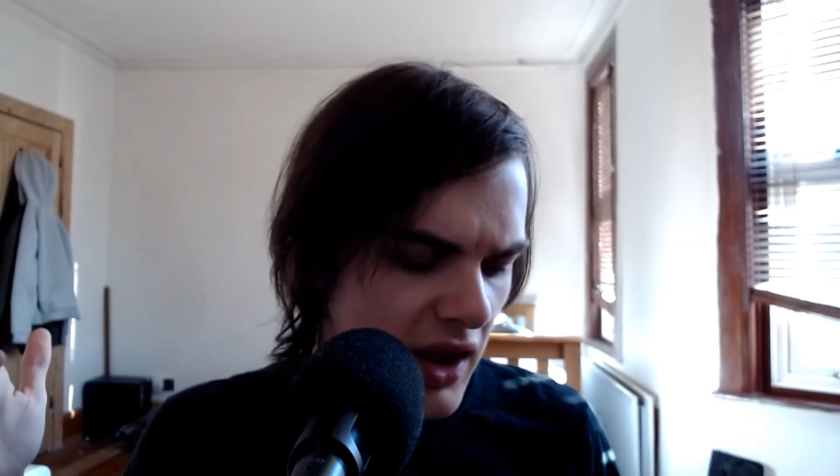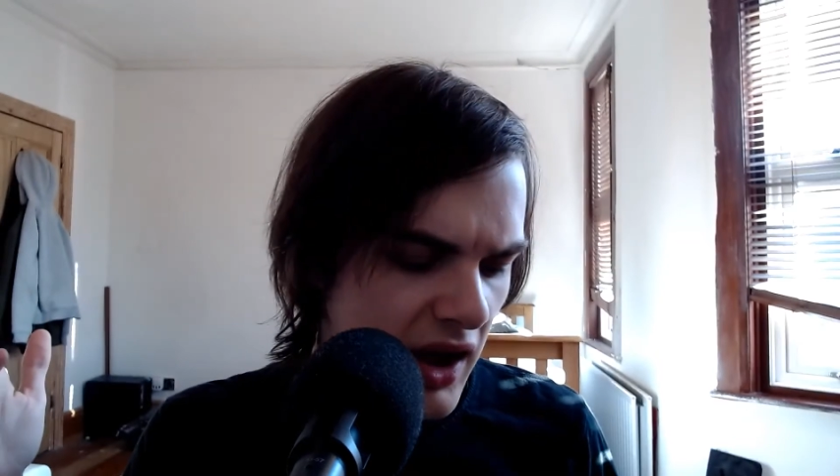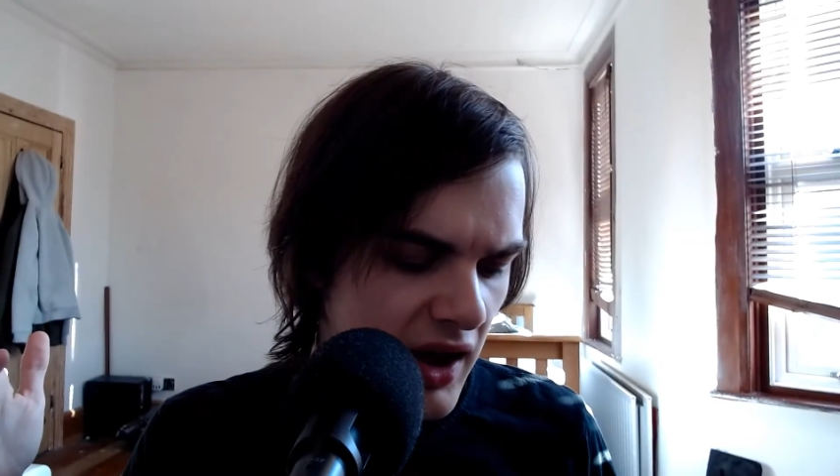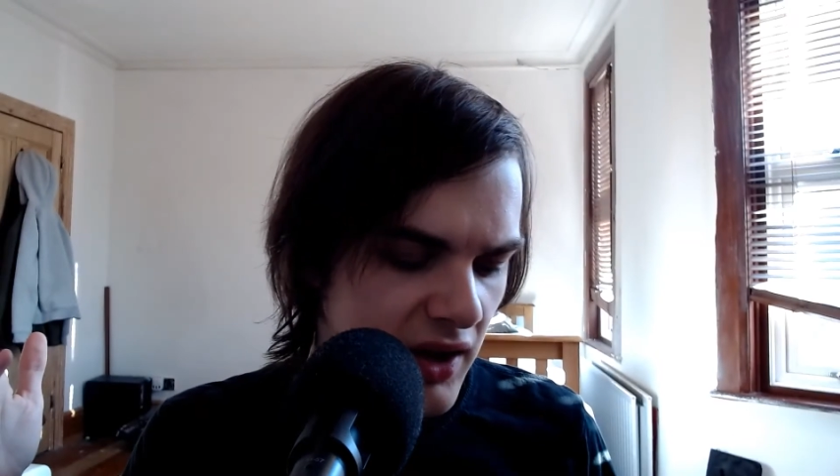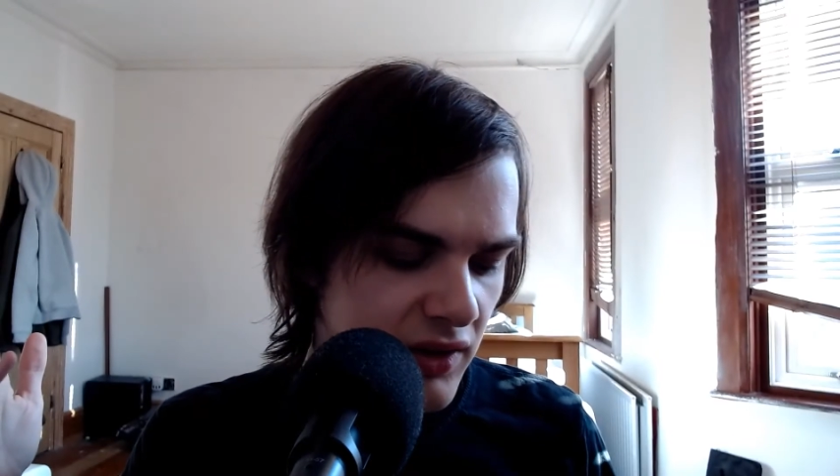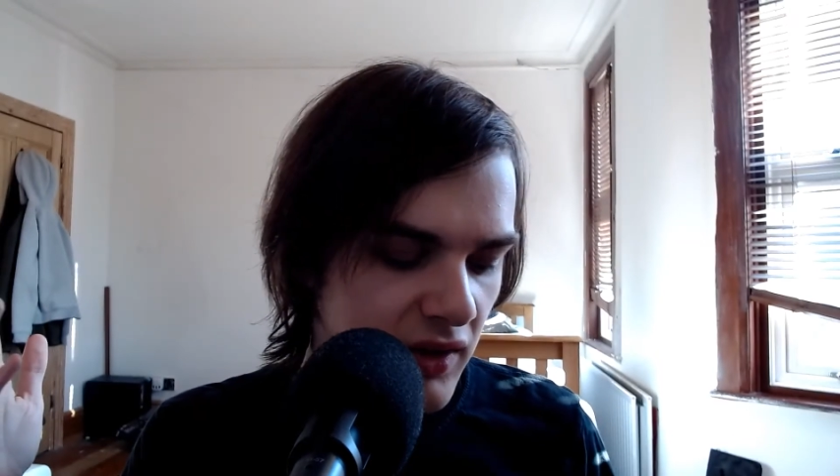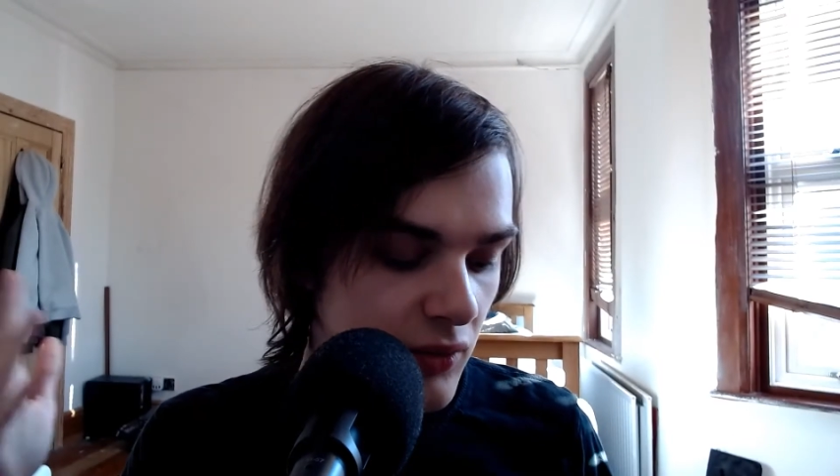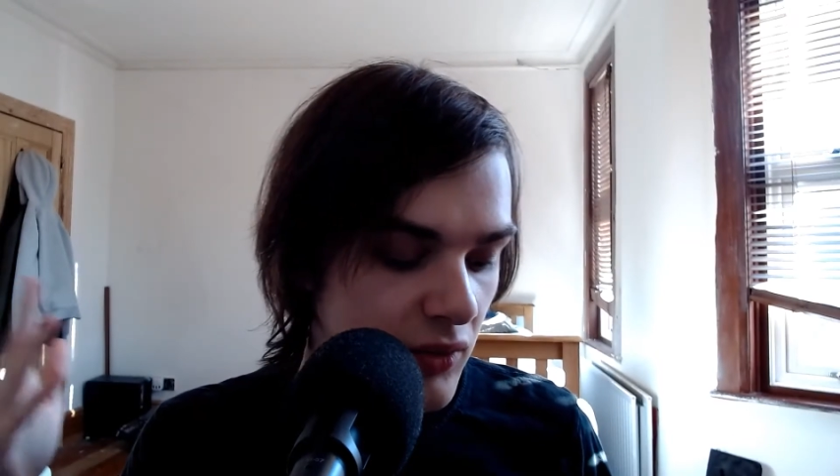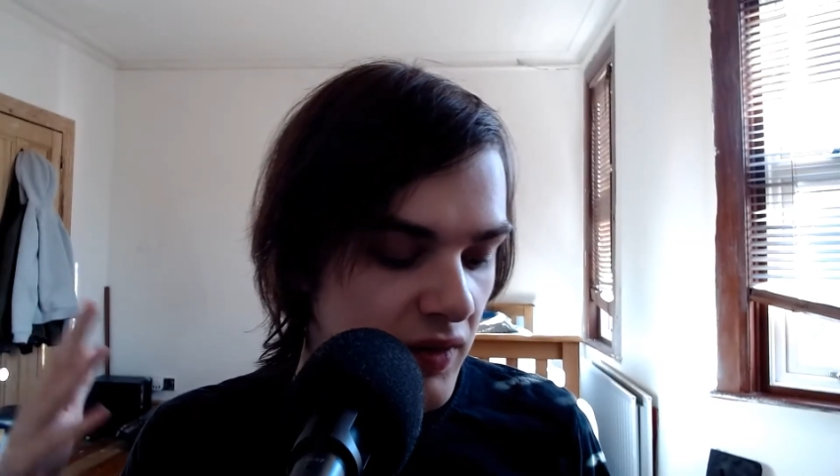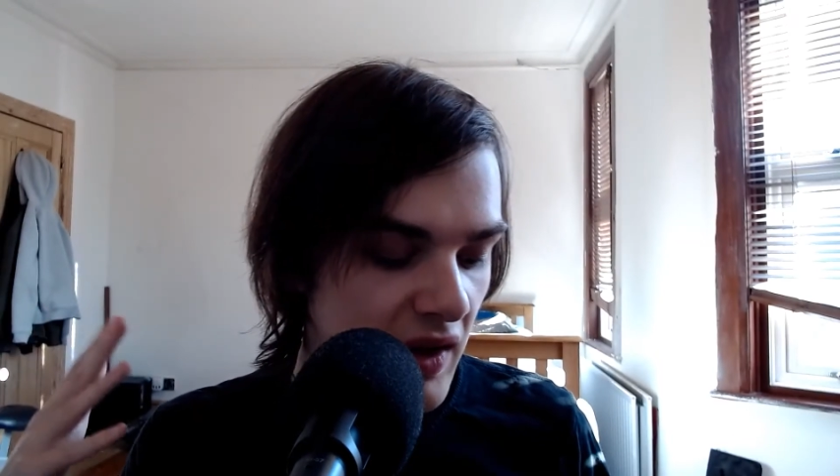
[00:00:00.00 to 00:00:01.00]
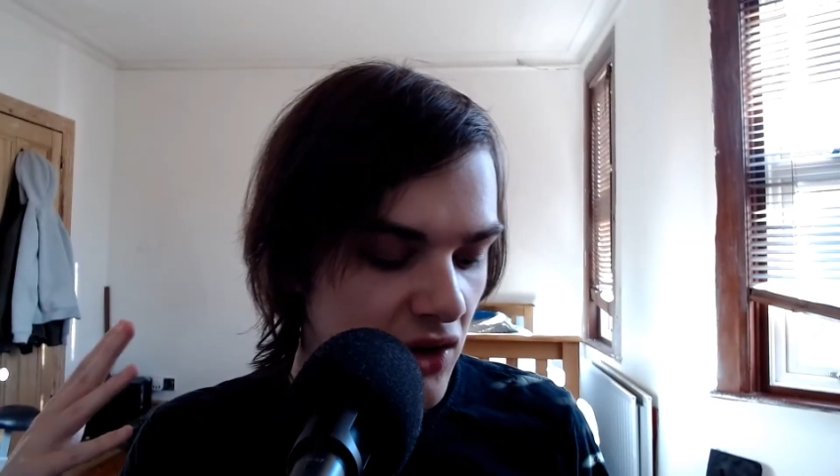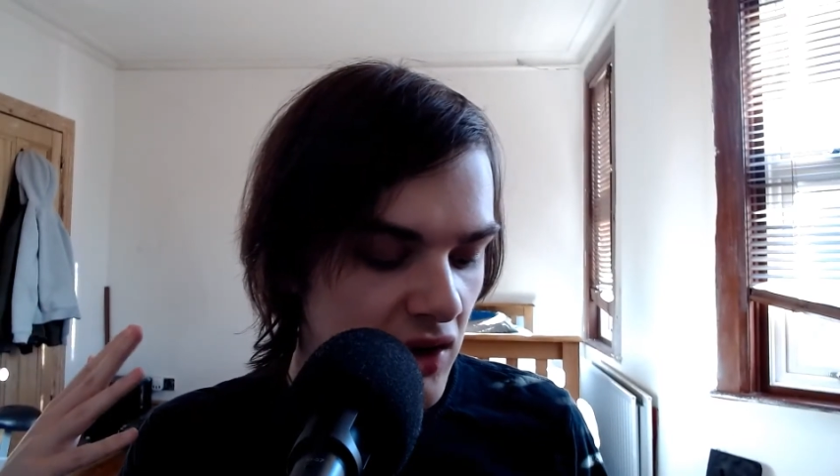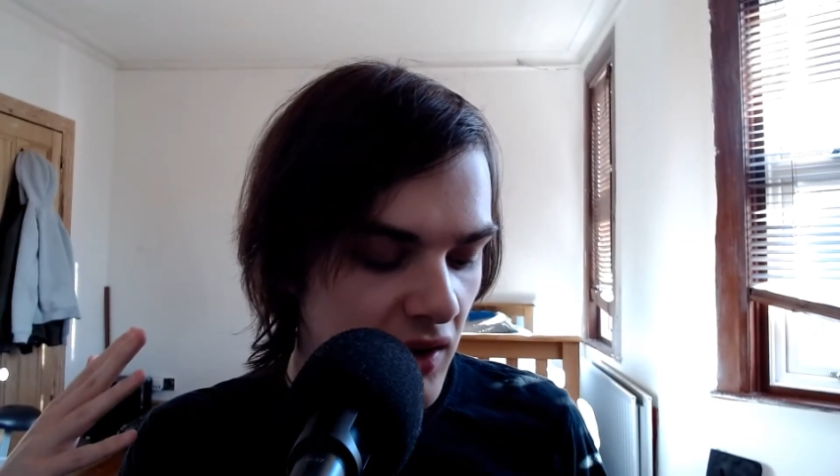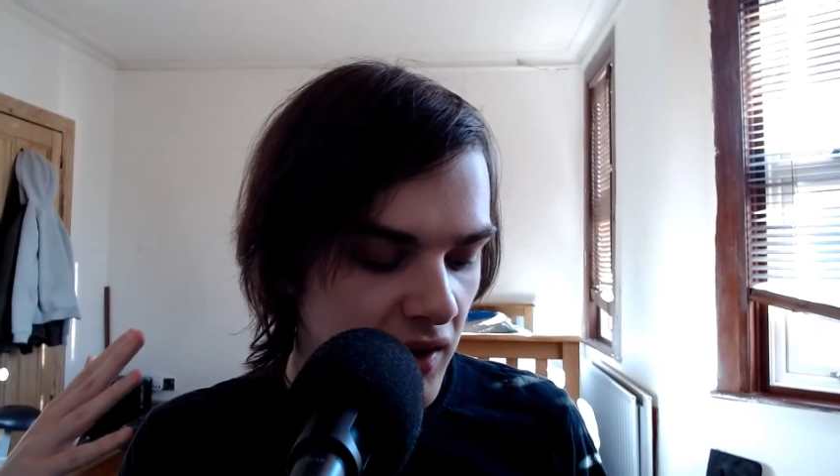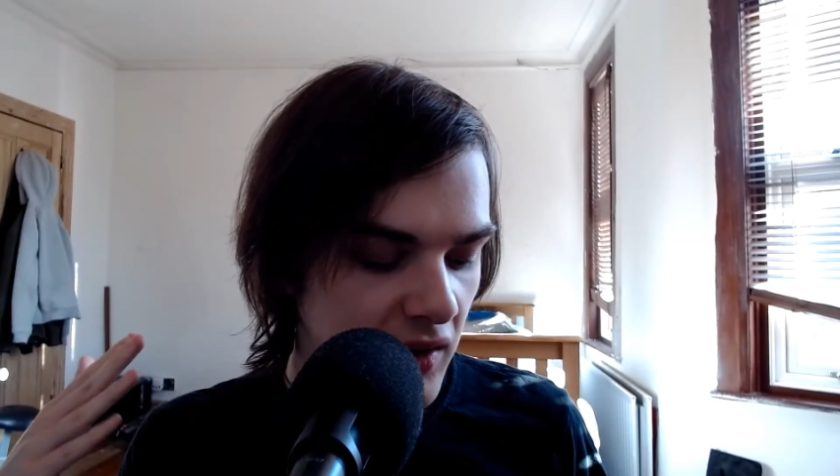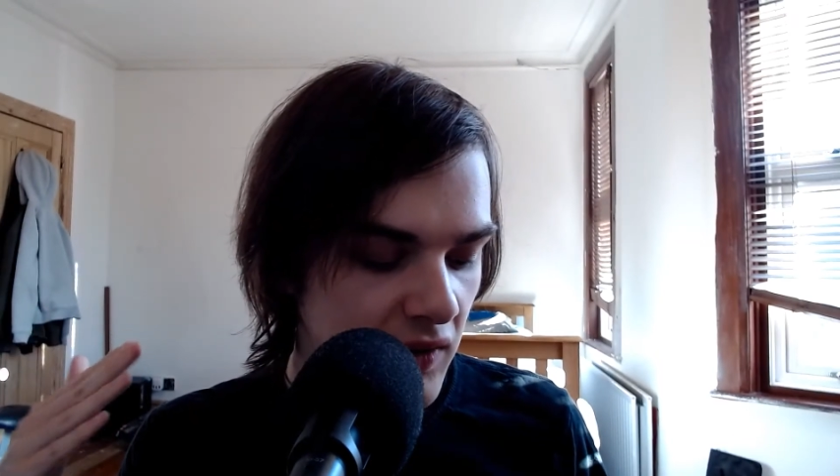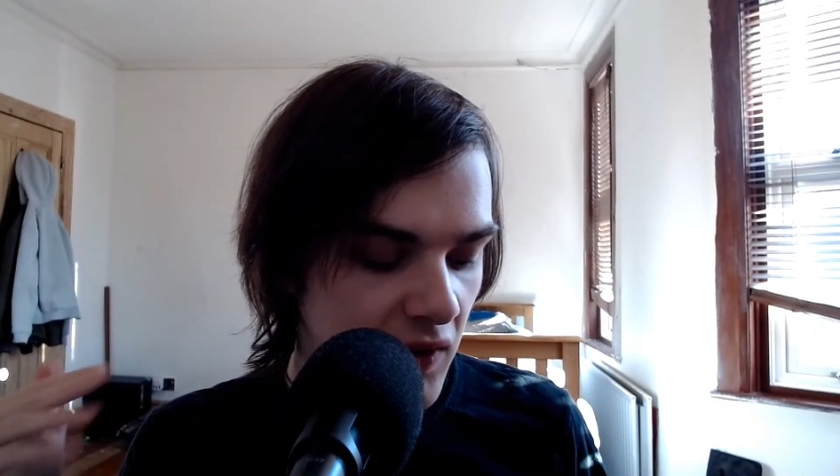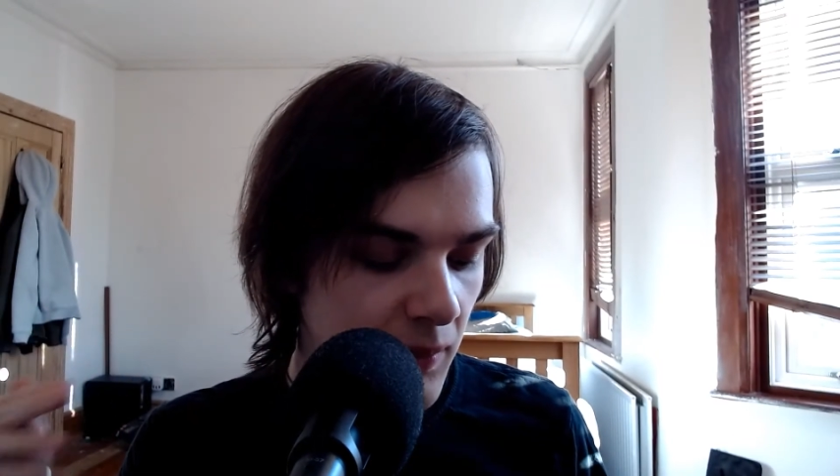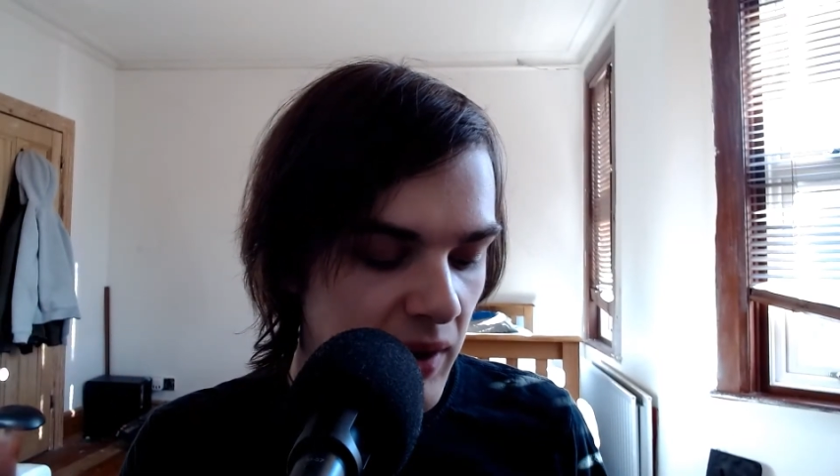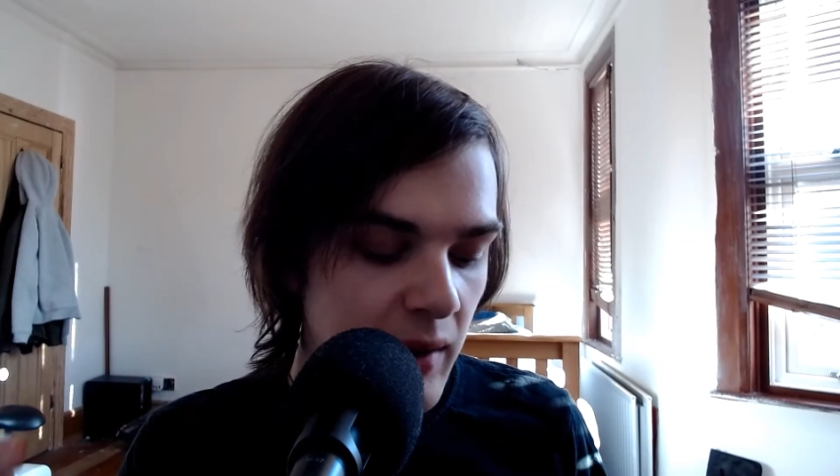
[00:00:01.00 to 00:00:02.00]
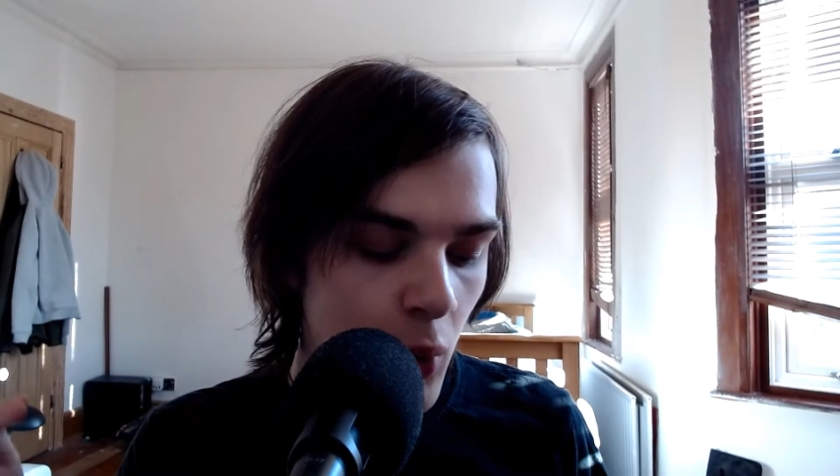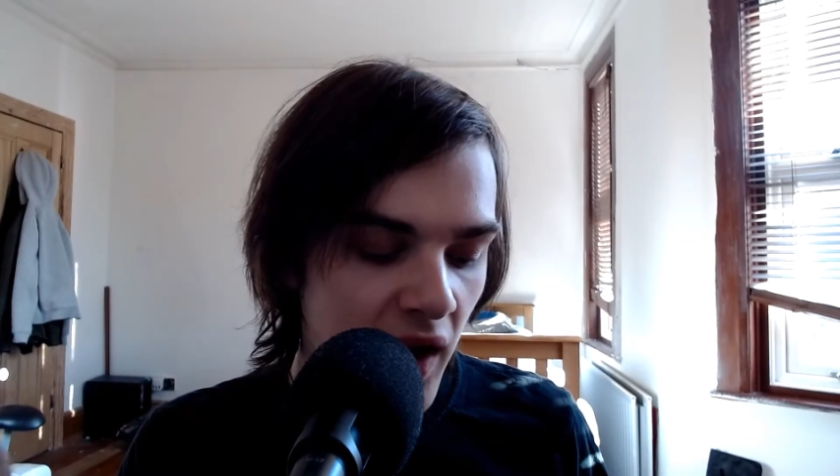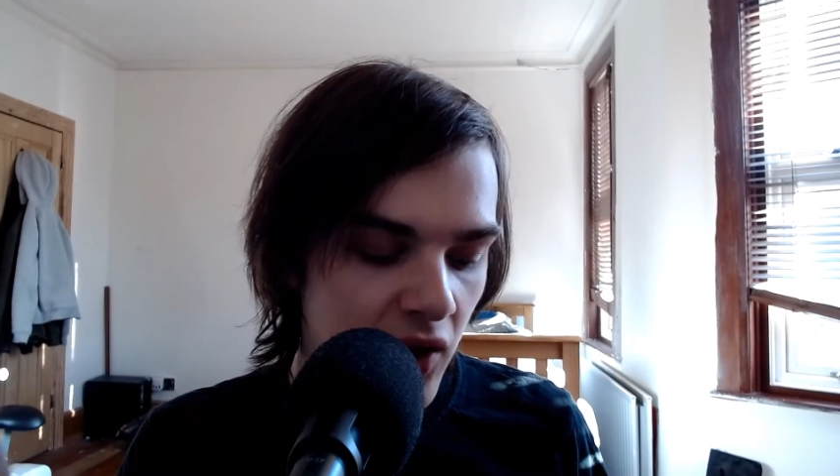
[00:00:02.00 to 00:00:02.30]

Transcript: And there is actually like some people